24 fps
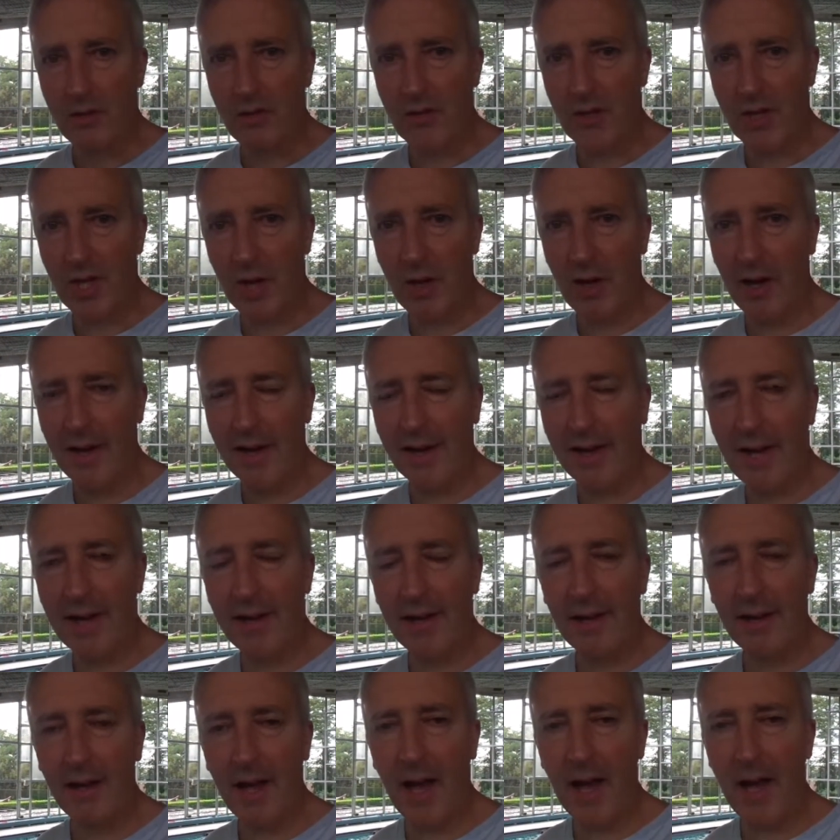So hi again,
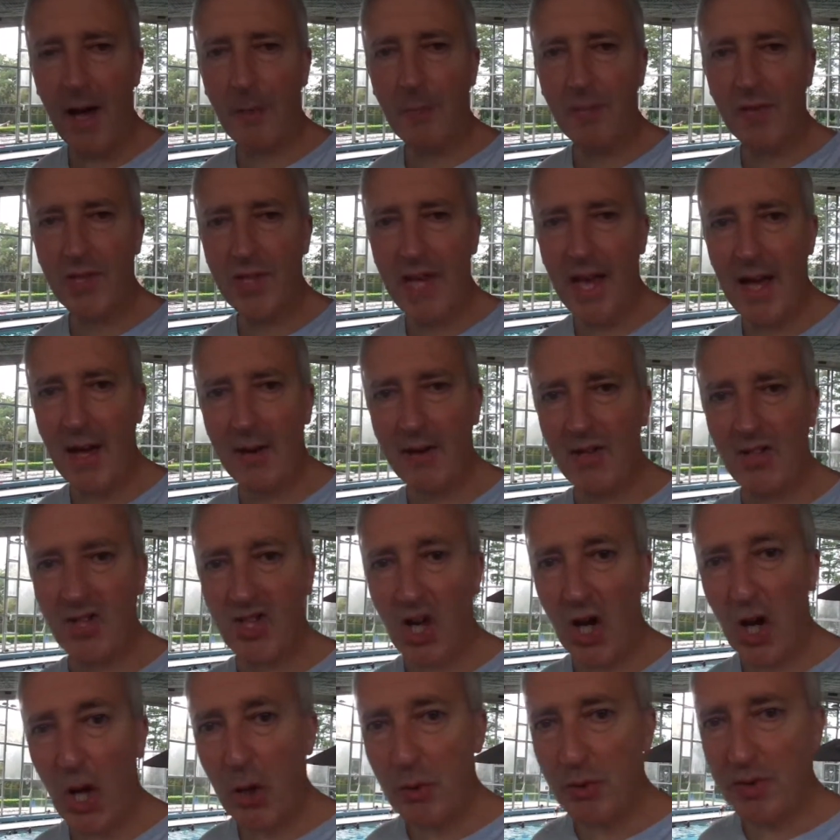down as
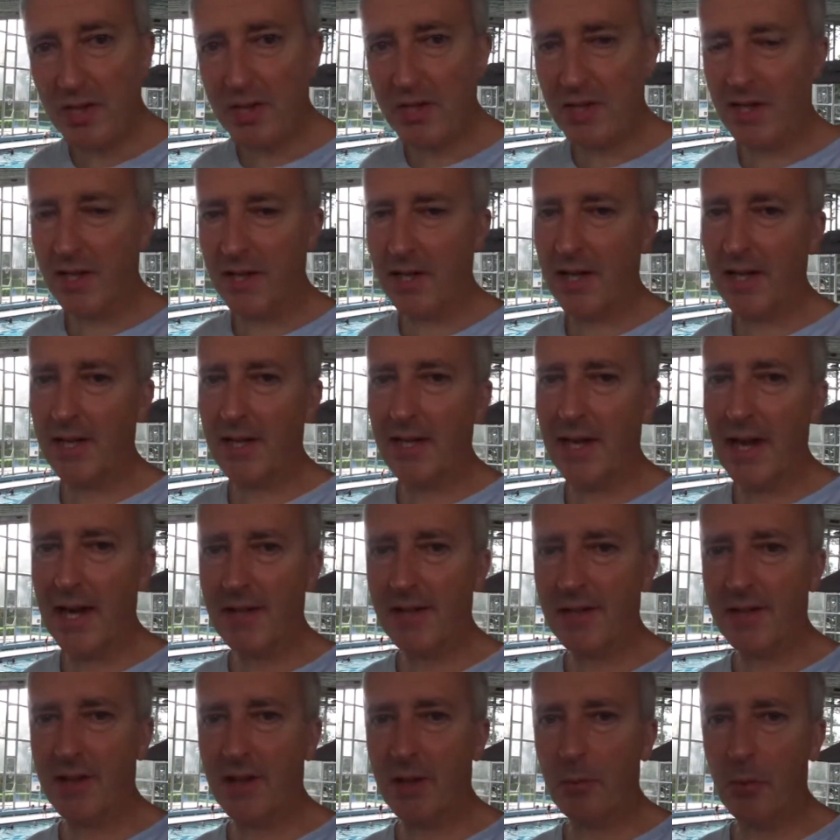close as I can get
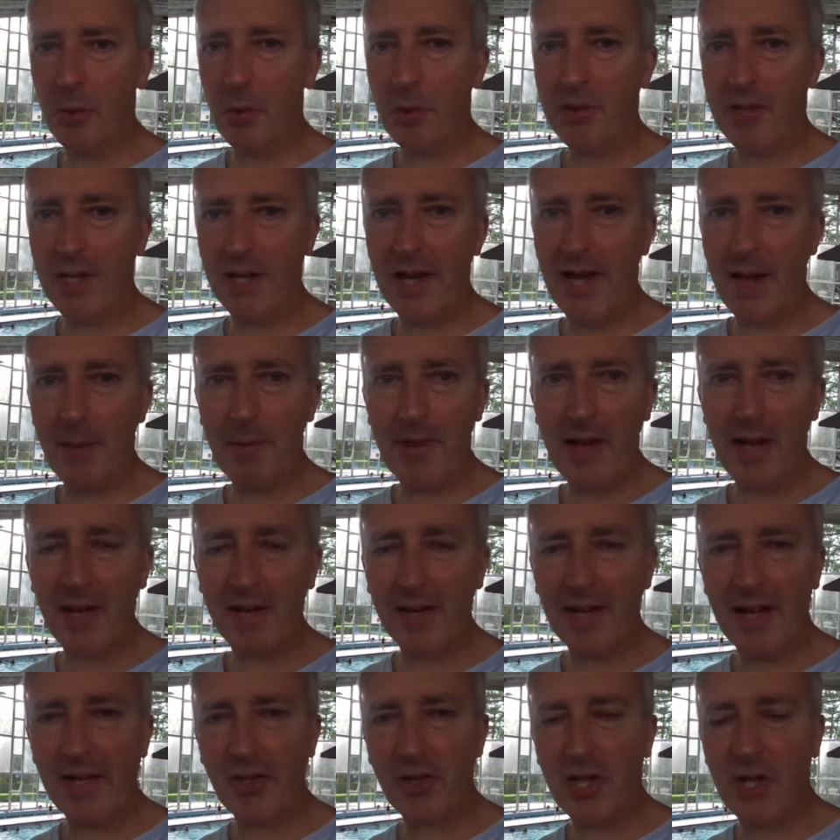to the water now without
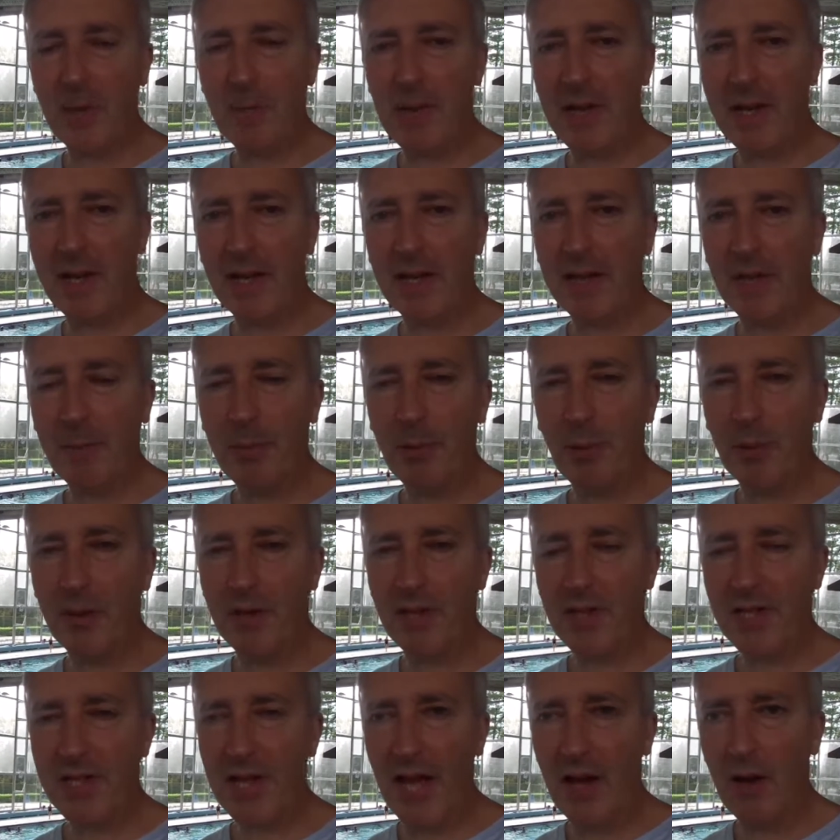actually being in the pool
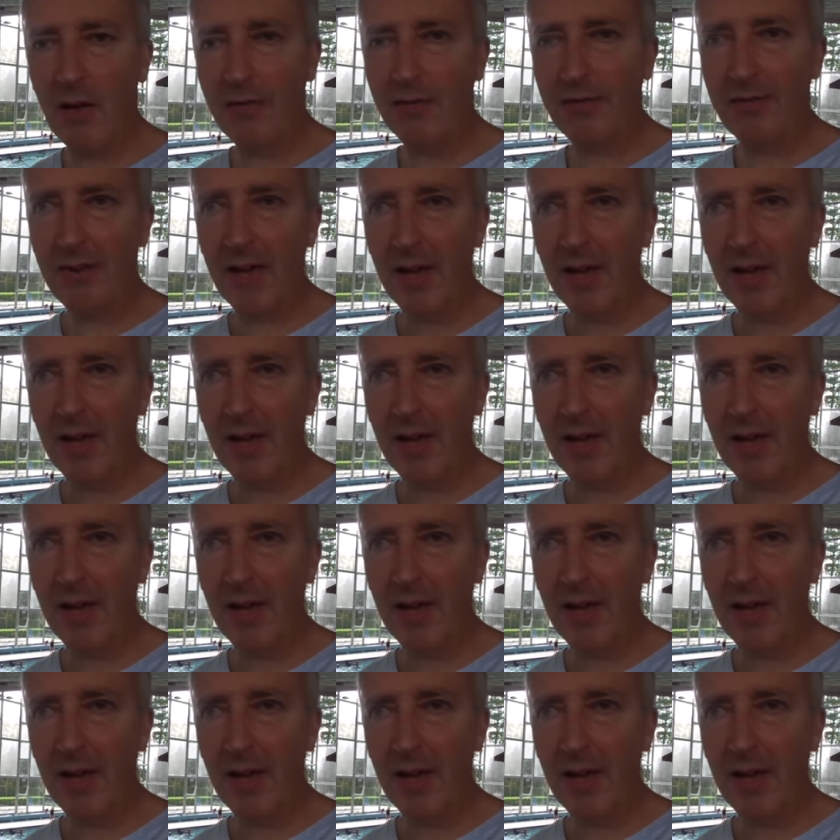itself,